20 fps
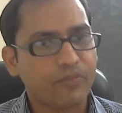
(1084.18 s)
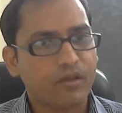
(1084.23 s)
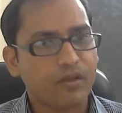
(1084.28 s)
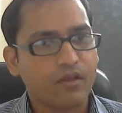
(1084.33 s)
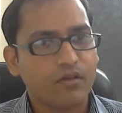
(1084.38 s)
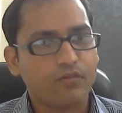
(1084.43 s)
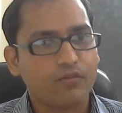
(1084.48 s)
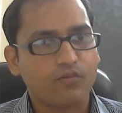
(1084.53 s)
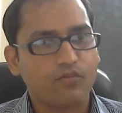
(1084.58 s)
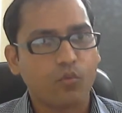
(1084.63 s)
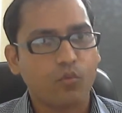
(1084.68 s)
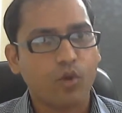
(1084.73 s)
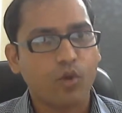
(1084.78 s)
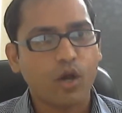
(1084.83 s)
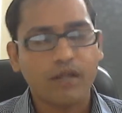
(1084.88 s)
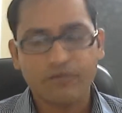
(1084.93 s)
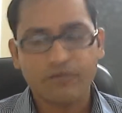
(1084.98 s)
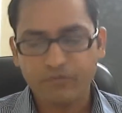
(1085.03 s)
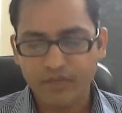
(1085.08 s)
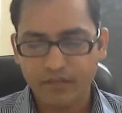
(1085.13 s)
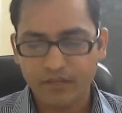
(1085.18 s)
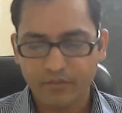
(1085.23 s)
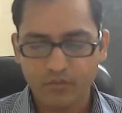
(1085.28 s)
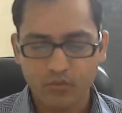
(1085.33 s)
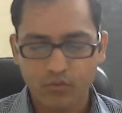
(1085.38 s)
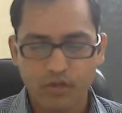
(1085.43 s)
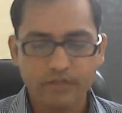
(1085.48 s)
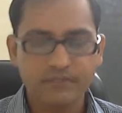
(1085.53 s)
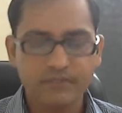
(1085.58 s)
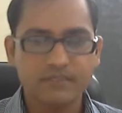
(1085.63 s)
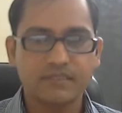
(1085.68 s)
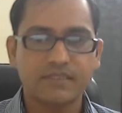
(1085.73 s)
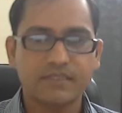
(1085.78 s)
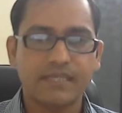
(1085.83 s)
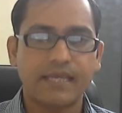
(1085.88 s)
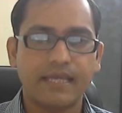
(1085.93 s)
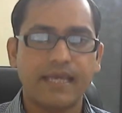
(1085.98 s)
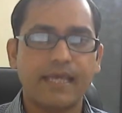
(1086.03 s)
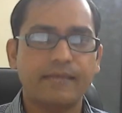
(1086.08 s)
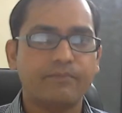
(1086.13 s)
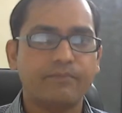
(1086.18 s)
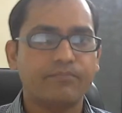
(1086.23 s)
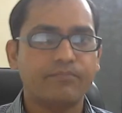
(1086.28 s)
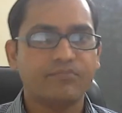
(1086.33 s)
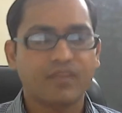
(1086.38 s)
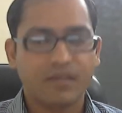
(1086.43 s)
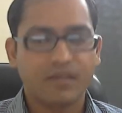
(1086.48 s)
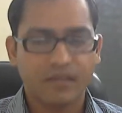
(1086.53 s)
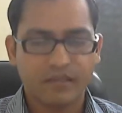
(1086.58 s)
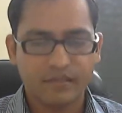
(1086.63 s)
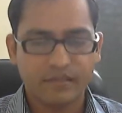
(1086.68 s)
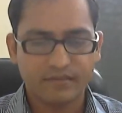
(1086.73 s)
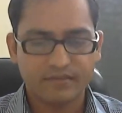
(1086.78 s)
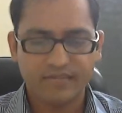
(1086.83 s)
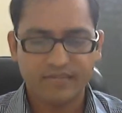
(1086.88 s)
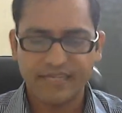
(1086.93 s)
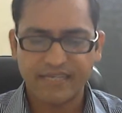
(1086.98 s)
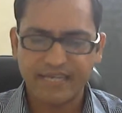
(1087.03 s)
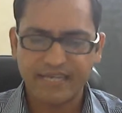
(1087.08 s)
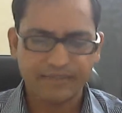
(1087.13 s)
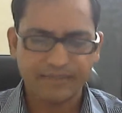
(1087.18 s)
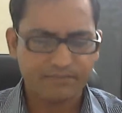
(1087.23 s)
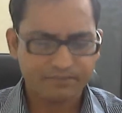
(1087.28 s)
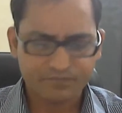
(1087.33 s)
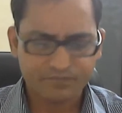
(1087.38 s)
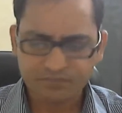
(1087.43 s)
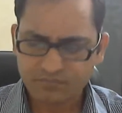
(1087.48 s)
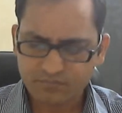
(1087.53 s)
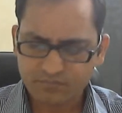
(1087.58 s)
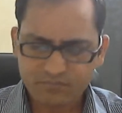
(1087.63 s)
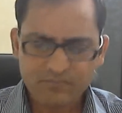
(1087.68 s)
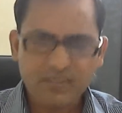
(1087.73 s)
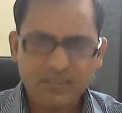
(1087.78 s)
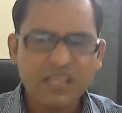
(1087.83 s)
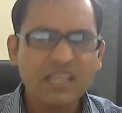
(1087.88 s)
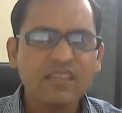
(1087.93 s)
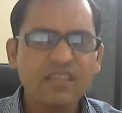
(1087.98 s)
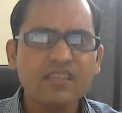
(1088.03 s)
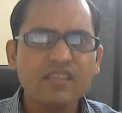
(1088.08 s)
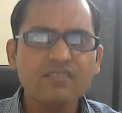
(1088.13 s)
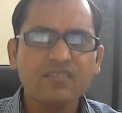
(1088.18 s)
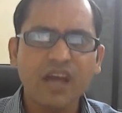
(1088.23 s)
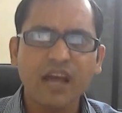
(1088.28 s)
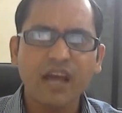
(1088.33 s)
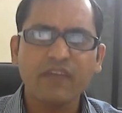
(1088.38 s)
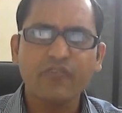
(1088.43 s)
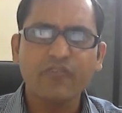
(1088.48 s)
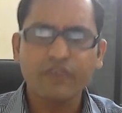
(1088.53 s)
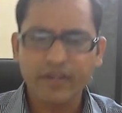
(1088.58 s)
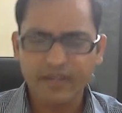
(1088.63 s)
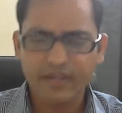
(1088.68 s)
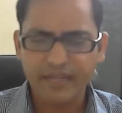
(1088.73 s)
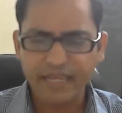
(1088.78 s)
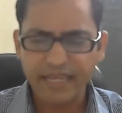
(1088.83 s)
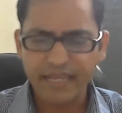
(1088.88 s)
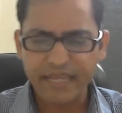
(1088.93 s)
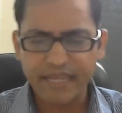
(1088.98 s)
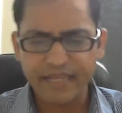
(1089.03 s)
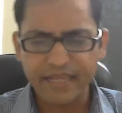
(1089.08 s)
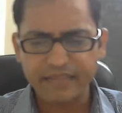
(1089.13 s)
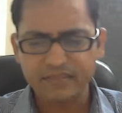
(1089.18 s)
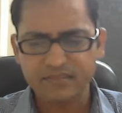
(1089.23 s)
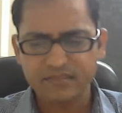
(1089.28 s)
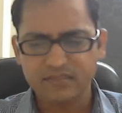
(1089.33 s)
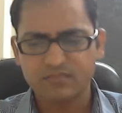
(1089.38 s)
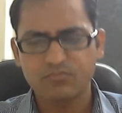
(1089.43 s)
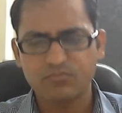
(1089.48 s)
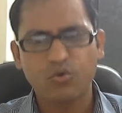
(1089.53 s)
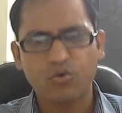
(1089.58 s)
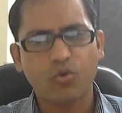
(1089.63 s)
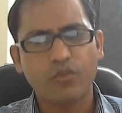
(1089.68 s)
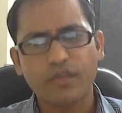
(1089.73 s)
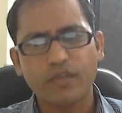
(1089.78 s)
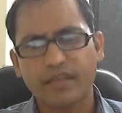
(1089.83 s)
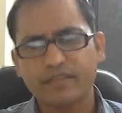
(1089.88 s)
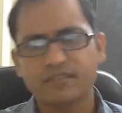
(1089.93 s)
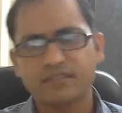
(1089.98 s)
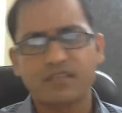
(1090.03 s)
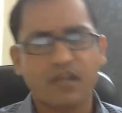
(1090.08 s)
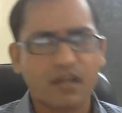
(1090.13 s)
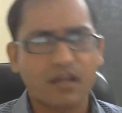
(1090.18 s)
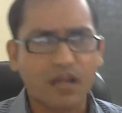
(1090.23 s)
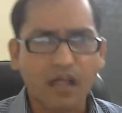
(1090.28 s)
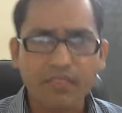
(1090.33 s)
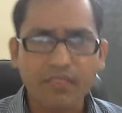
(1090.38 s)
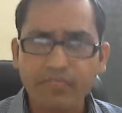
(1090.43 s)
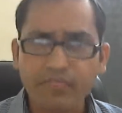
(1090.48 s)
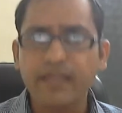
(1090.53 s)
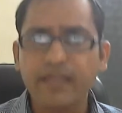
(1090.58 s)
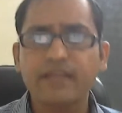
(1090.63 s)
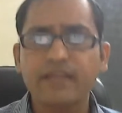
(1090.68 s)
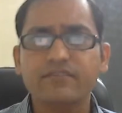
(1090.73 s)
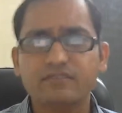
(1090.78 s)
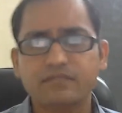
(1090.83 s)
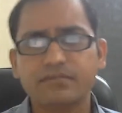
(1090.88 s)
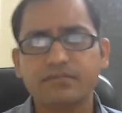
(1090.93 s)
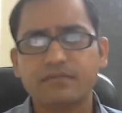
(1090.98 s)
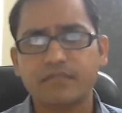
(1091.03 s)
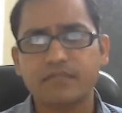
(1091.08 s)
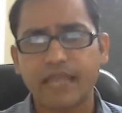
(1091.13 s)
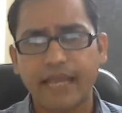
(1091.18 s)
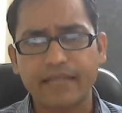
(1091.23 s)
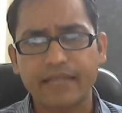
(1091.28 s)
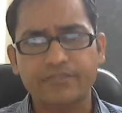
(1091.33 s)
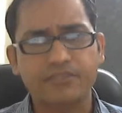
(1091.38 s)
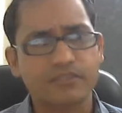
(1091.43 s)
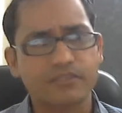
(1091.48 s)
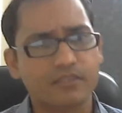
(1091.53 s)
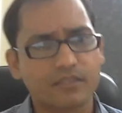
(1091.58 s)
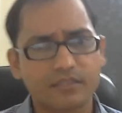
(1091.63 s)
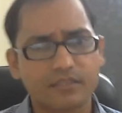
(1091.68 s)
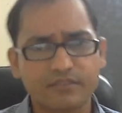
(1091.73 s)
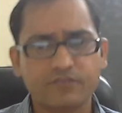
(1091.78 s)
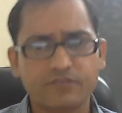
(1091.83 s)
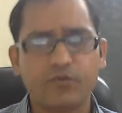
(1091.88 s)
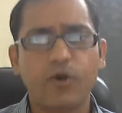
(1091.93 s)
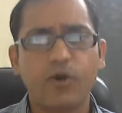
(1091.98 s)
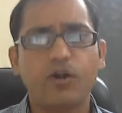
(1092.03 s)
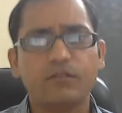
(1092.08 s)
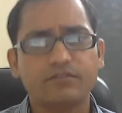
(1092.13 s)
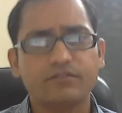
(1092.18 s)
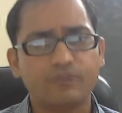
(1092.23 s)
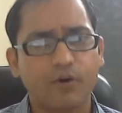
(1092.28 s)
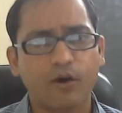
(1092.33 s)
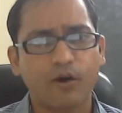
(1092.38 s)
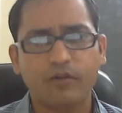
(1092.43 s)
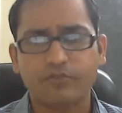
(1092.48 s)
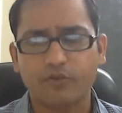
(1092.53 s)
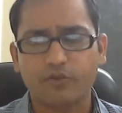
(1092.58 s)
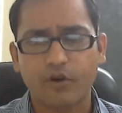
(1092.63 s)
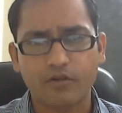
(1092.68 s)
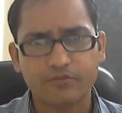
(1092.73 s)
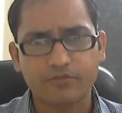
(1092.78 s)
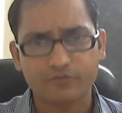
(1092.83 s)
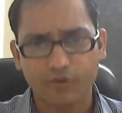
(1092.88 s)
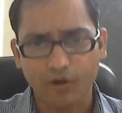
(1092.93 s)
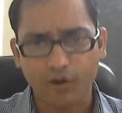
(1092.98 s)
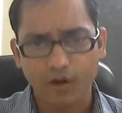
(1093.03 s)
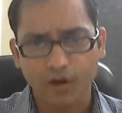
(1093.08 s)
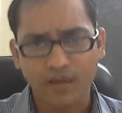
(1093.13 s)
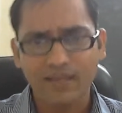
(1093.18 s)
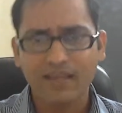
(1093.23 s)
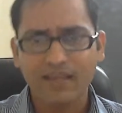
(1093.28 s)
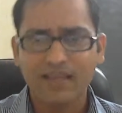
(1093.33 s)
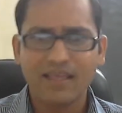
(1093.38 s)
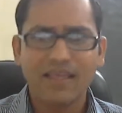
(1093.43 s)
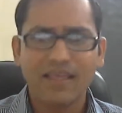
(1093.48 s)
So what we have to understand is that in these 100 days, Modi has done nothing substantial. It's all talk, talk, talk.